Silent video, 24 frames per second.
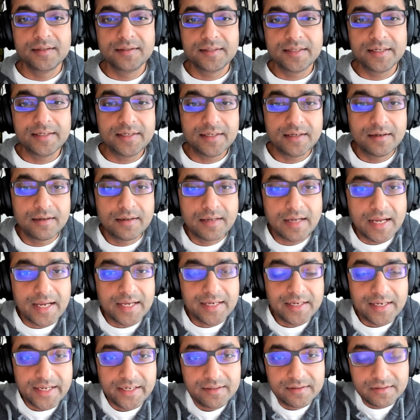that uh, i
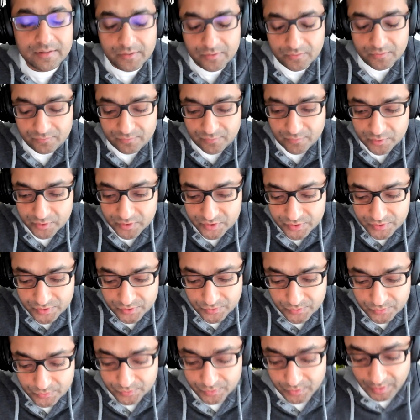like uh, folks
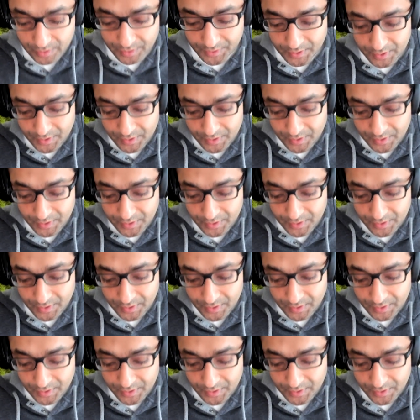to